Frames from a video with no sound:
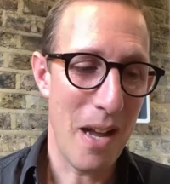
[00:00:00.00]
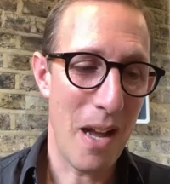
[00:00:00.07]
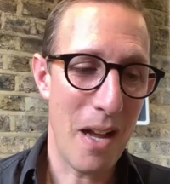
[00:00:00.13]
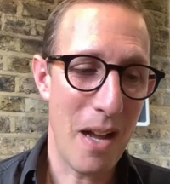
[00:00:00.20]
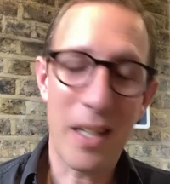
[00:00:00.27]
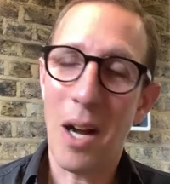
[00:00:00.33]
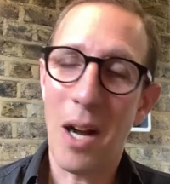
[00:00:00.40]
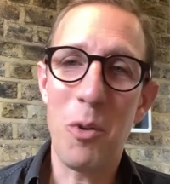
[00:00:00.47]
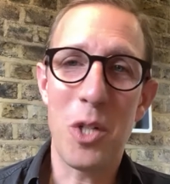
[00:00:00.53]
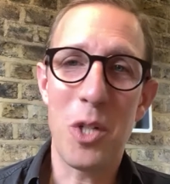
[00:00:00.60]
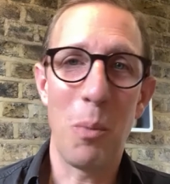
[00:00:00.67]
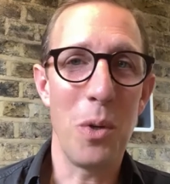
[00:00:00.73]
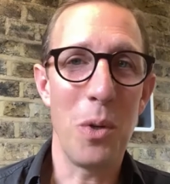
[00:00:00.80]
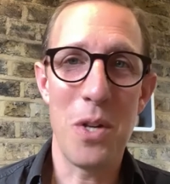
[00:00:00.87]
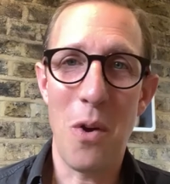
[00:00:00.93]
culture
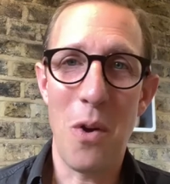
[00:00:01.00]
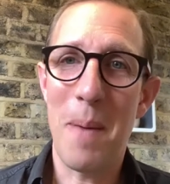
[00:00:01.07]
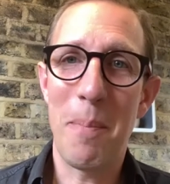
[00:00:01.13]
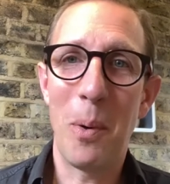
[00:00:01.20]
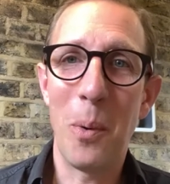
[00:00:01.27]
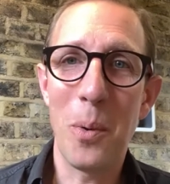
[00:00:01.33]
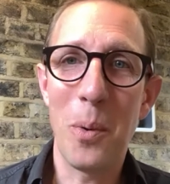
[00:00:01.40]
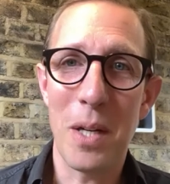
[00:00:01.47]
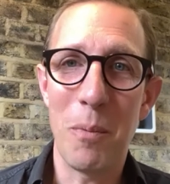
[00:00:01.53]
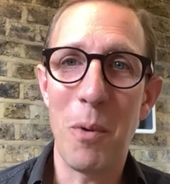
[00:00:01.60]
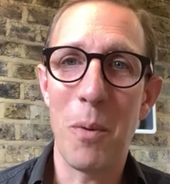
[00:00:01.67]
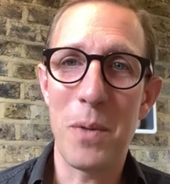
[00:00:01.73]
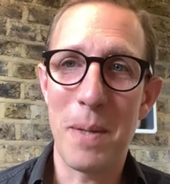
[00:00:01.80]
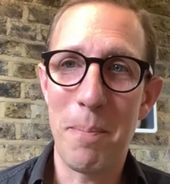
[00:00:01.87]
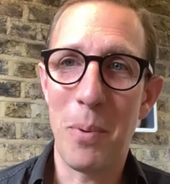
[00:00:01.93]
was not important. What
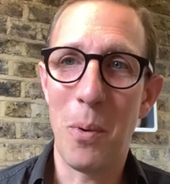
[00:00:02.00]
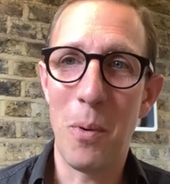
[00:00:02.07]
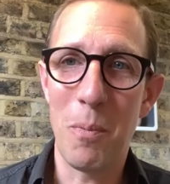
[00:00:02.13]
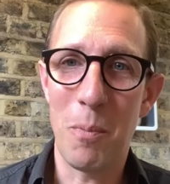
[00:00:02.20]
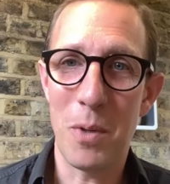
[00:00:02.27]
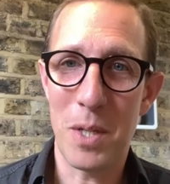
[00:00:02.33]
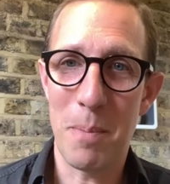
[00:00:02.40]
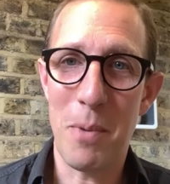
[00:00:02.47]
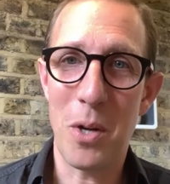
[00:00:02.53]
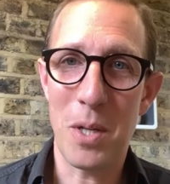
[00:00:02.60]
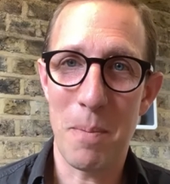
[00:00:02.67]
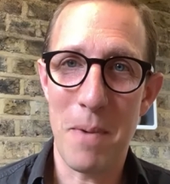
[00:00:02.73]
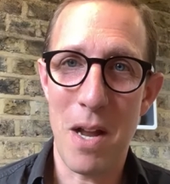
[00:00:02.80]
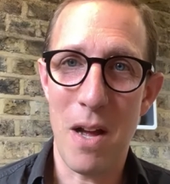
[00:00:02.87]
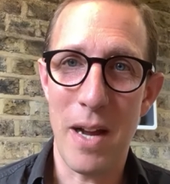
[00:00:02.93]
was important was a
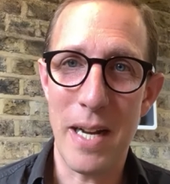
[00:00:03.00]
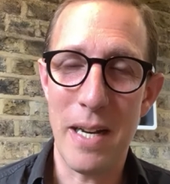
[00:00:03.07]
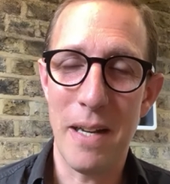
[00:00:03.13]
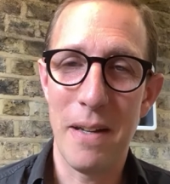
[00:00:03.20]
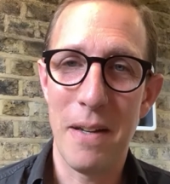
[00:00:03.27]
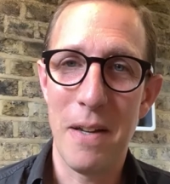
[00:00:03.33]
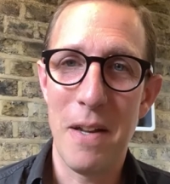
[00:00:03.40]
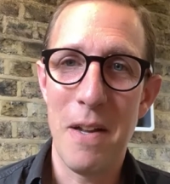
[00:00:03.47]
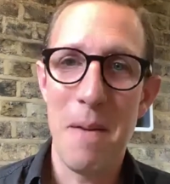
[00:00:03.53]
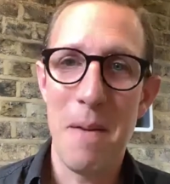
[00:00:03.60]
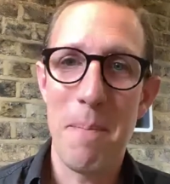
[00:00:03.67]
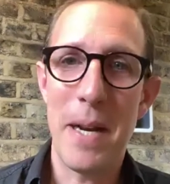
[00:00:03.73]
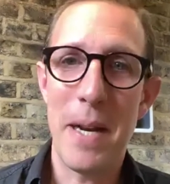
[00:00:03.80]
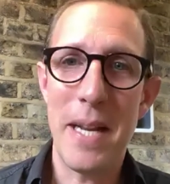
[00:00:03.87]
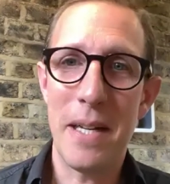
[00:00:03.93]
bottom line.
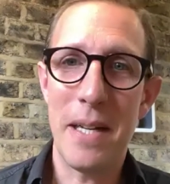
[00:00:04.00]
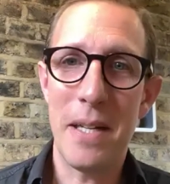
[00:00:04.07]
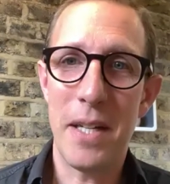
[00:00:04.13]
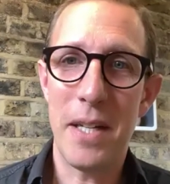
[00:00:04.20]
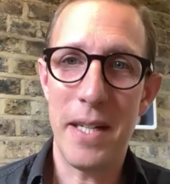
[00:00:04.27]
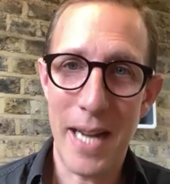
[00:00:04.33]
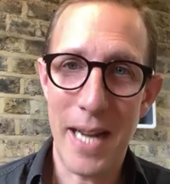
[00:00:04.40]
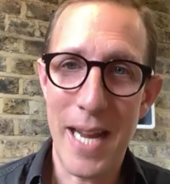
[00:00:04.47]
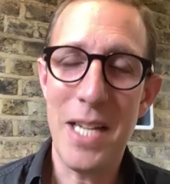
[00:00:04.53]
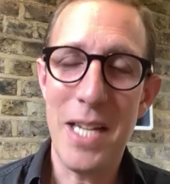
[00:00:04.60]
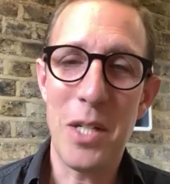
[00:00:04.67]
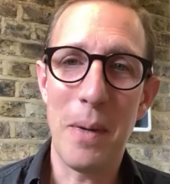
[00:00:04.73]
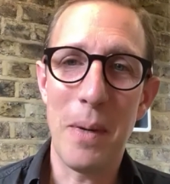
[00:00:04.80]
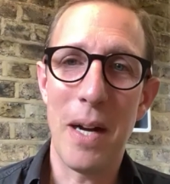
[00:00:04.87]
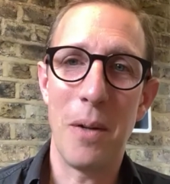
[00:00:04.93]
But in today's
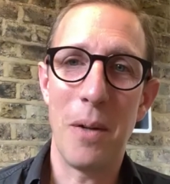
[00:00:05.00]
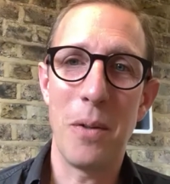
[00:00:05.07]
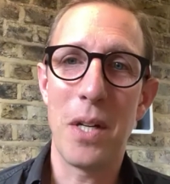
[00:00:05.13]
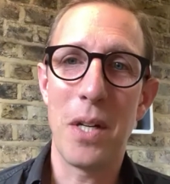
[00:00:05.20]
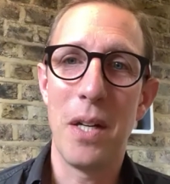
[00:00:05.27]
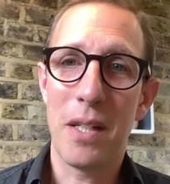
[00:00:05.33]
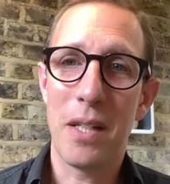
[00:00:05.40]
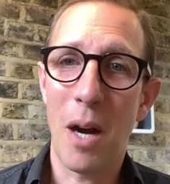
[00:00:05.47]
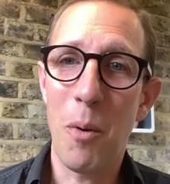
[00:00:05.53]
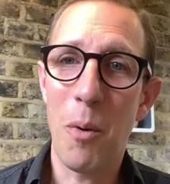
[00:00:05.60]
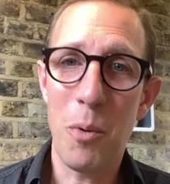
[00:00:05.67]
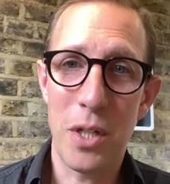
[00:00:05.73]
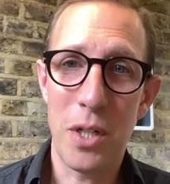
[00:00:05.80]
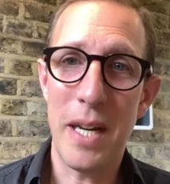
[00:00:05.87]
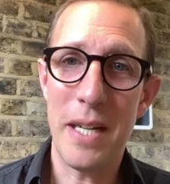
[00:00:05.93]
world,
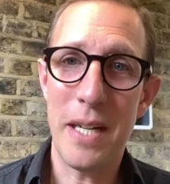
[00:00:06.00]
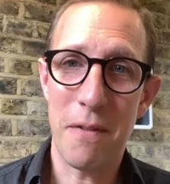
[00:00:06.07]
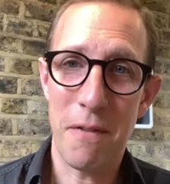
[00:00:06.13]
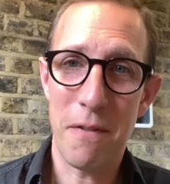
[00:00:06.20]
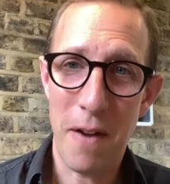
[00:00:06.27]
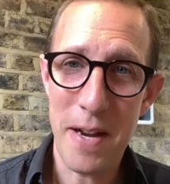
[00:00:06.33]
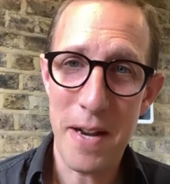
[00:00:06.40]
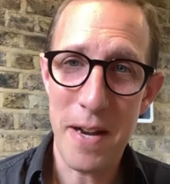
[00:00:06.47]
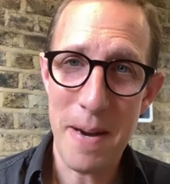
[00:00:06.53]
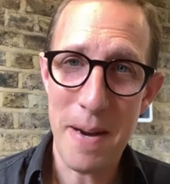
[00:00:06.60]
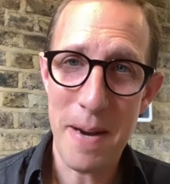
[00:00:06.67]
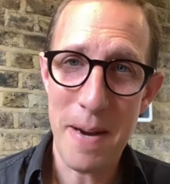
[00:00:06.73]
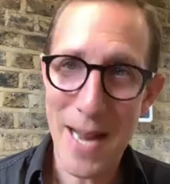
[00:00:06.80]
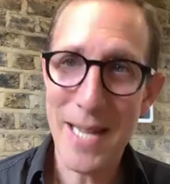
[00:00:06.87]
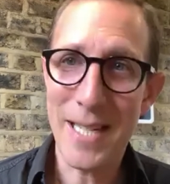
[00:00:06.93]
culture is
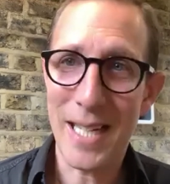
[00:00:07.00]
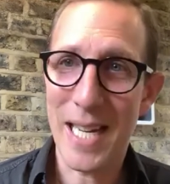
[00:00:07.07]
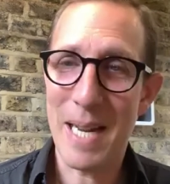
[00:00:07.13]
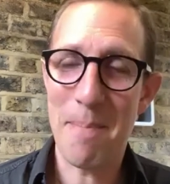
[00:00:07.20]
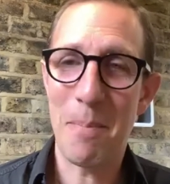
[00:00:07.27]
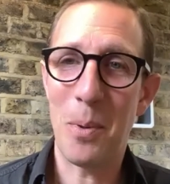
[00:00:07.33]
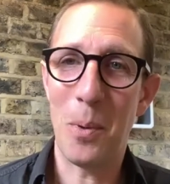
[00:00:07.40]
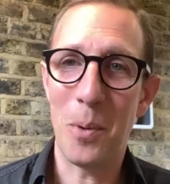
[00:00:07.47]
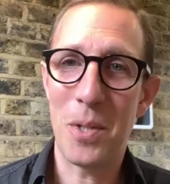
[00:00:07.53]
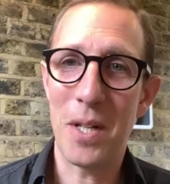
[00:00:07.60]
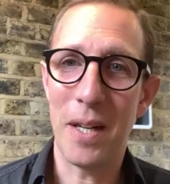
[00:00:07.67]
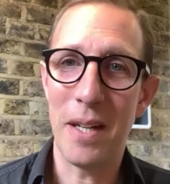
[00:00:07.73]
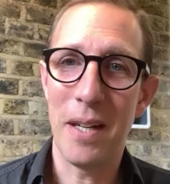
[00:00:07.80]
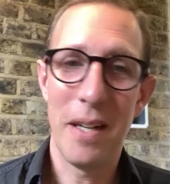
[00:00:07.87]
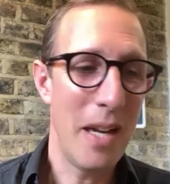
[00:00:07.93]
fundamentally important.
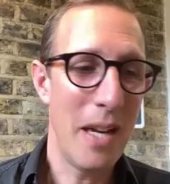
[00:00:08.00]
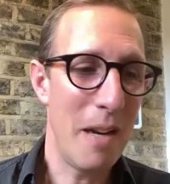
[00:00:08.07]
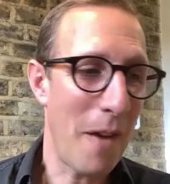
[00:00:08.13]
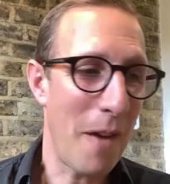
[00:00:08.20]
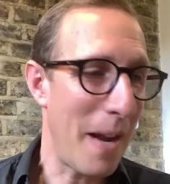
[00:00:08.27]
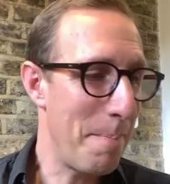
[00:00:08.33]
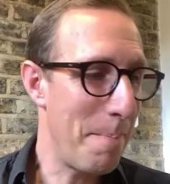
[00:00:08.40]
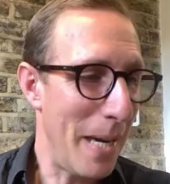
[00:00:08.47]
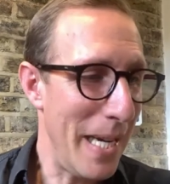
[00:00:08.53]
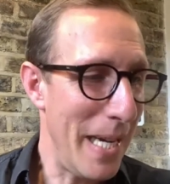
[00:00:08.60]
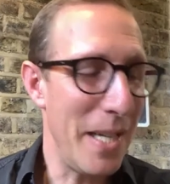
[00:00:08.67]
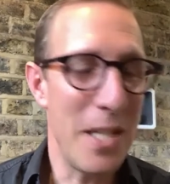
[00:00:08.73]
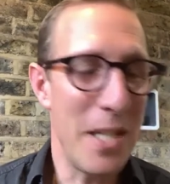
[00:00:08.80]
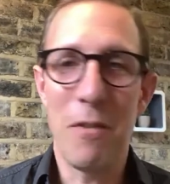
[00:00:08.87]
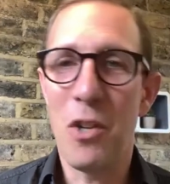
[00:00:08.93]
In fact,
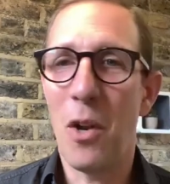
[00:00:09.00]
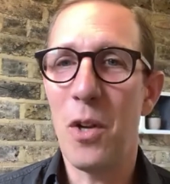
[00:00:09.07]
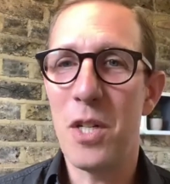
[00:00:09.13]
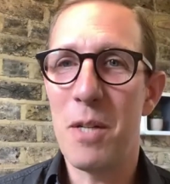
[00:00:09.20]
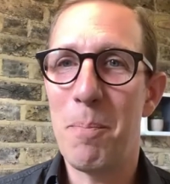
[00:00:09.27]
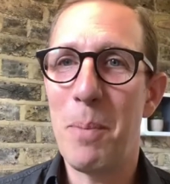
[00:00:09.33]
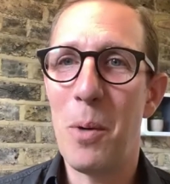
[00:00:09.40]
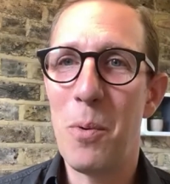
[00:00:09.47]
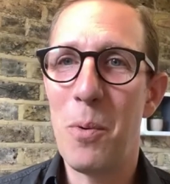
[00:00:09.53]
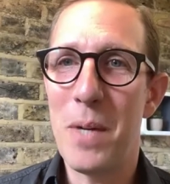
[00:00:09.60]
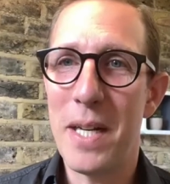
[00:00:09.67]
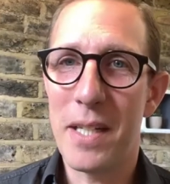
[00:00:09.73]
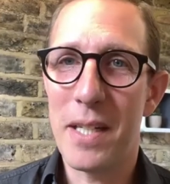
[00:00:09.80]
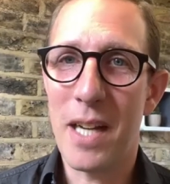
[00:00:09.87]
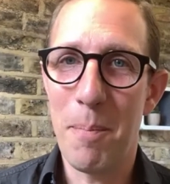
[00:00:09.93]
billions of dollars are pulled
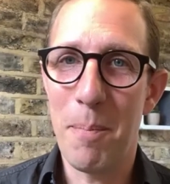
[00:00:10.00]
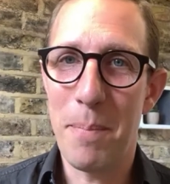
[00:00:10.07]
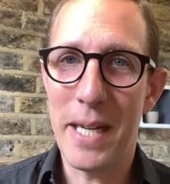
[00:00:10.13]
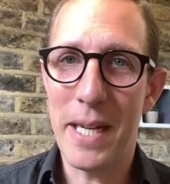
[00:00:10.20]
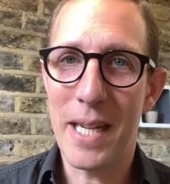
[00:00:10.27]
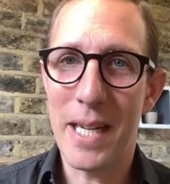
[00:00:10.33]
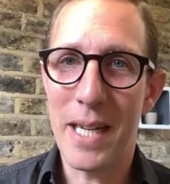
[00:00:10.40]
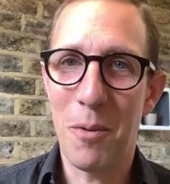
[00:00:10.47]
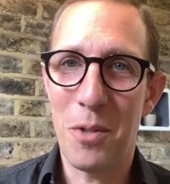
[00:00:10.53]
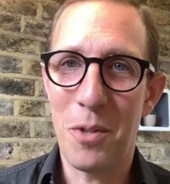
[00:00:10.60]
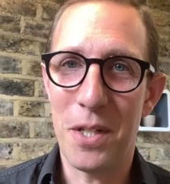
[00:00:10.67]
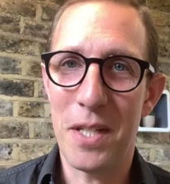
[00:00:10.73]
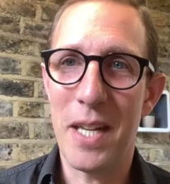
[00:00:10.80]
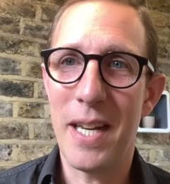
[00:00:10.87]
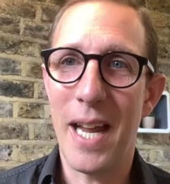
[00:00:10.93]
into company
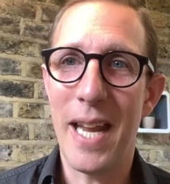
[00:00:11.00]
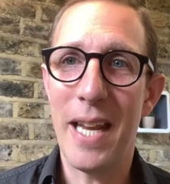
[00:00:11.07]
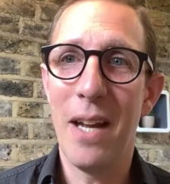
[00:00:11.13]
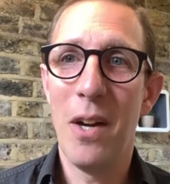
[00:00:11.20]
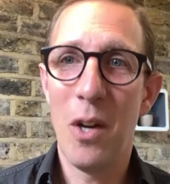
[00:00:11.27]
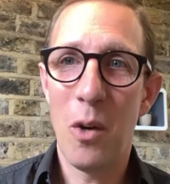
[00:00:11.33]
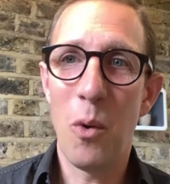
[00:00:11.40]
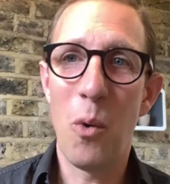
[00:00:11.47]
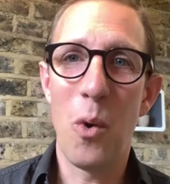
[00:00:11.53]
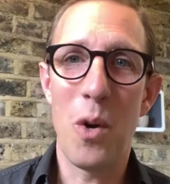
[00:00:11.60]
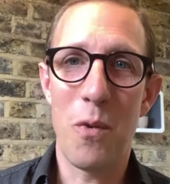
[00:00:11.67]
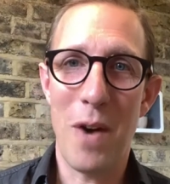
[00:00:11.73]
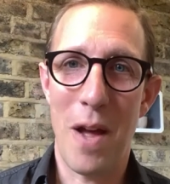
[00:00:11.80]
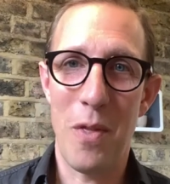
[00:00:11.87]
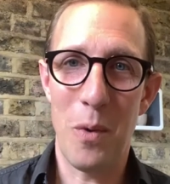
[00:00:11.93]
cultures today all
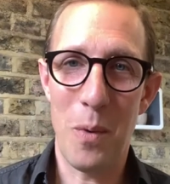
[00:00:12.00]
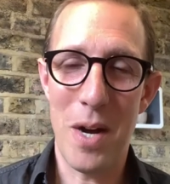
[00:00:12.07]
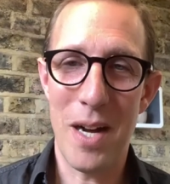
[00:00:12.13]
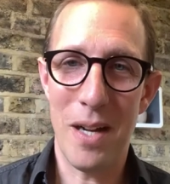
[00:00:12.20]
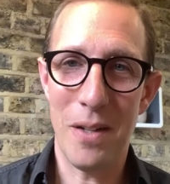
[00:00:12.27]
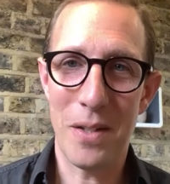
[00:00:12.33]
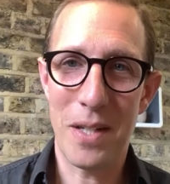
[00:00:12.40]
around the world.